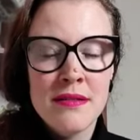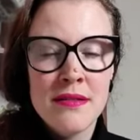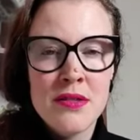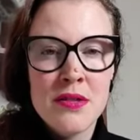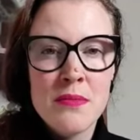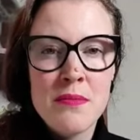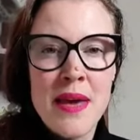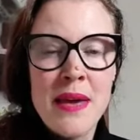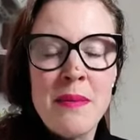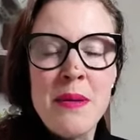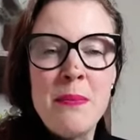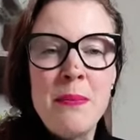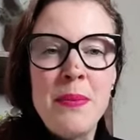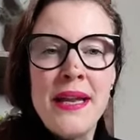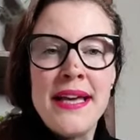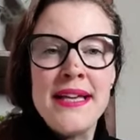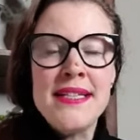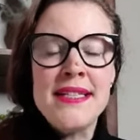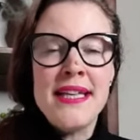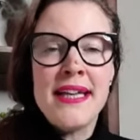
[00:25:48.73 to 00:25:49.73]
So maybe
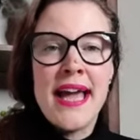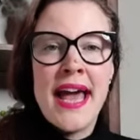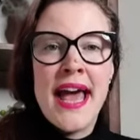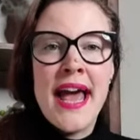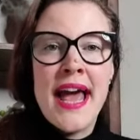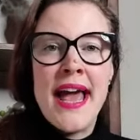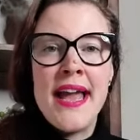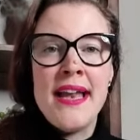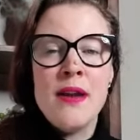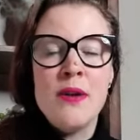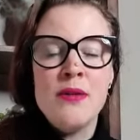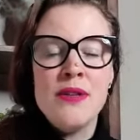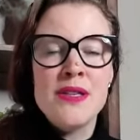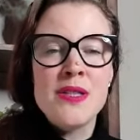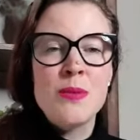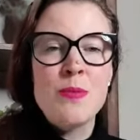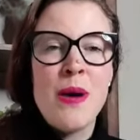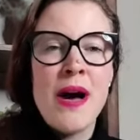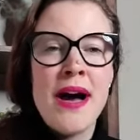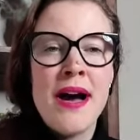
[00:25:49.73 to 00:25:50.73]
placing hand on
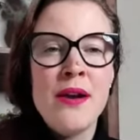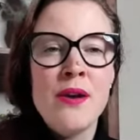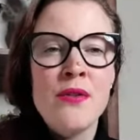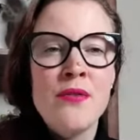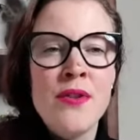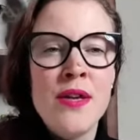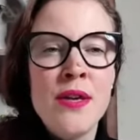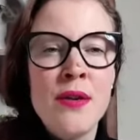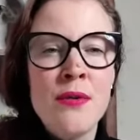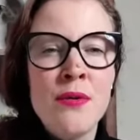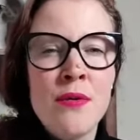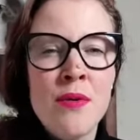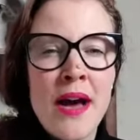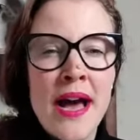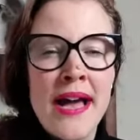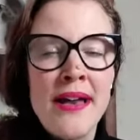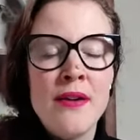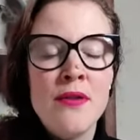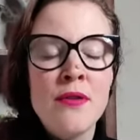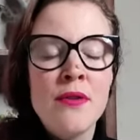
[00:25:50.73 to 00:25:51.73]
this part of you
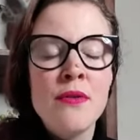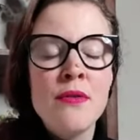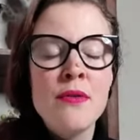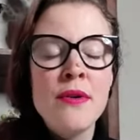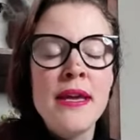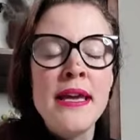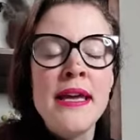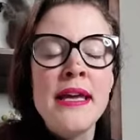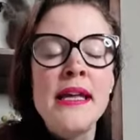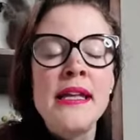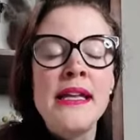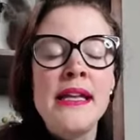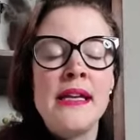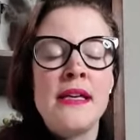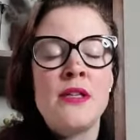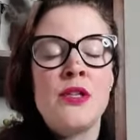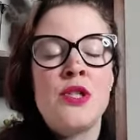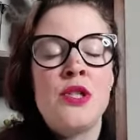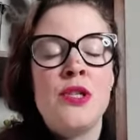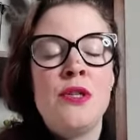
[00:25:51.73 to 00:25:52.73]
and really
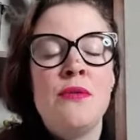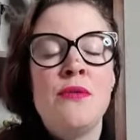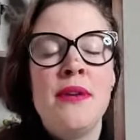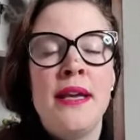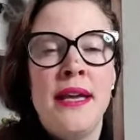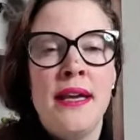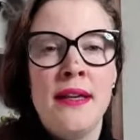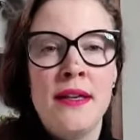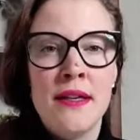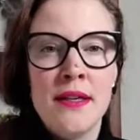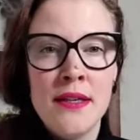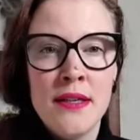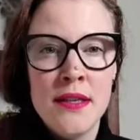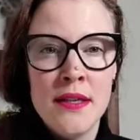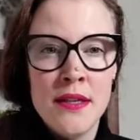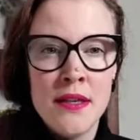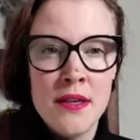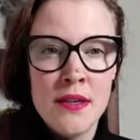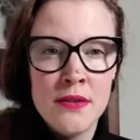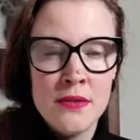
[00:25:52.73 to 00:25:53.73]
attuning
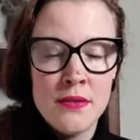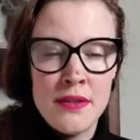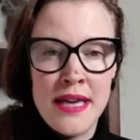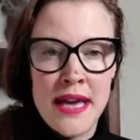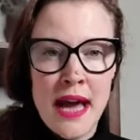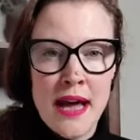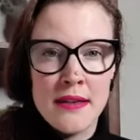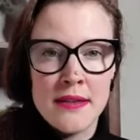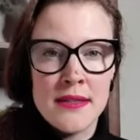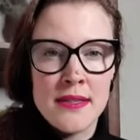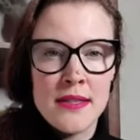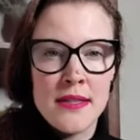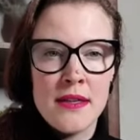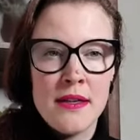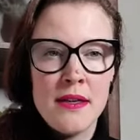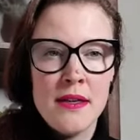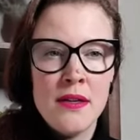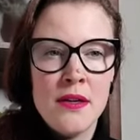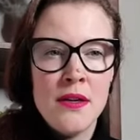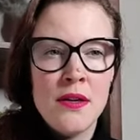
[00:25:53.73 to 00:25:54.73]
to the answer.
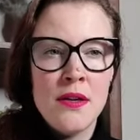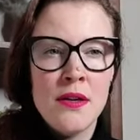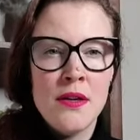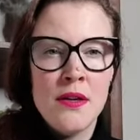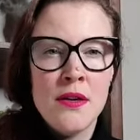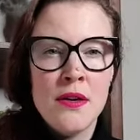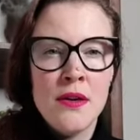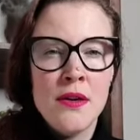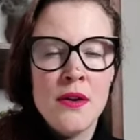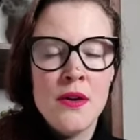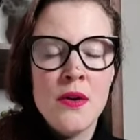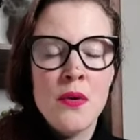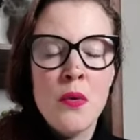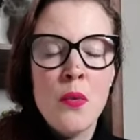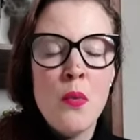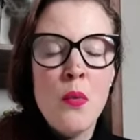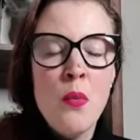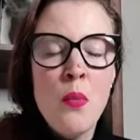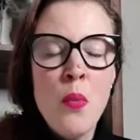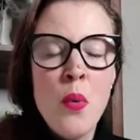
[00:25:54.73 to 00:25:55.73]

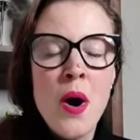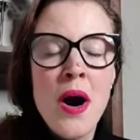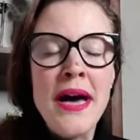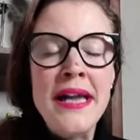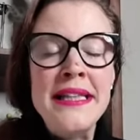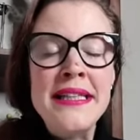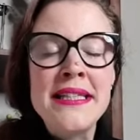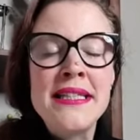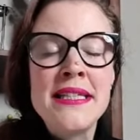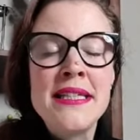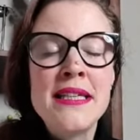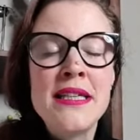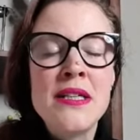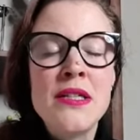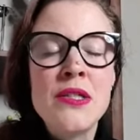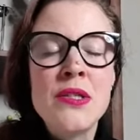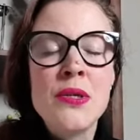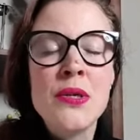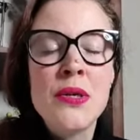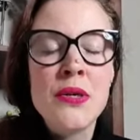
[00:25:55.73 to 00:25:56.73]
What
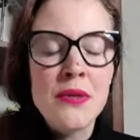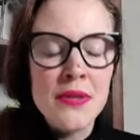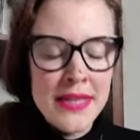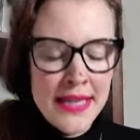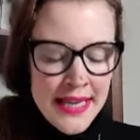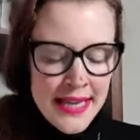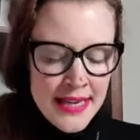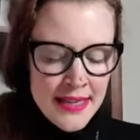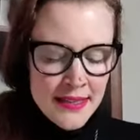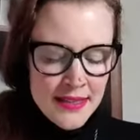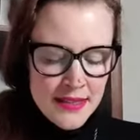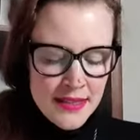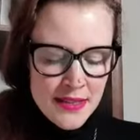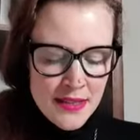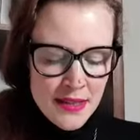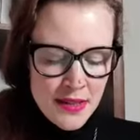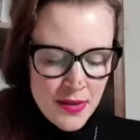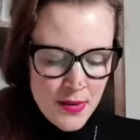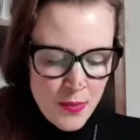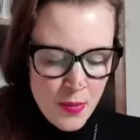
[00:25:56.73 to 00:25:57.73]
do you need
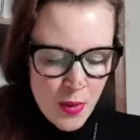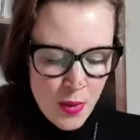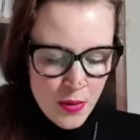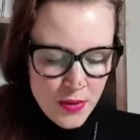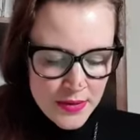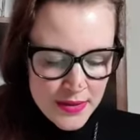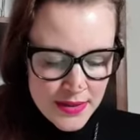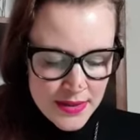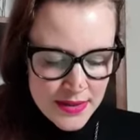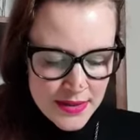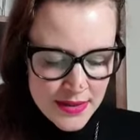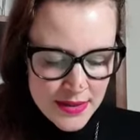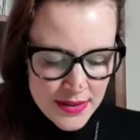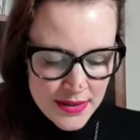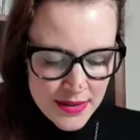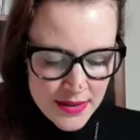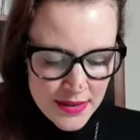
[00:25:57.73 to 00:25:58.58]
the most?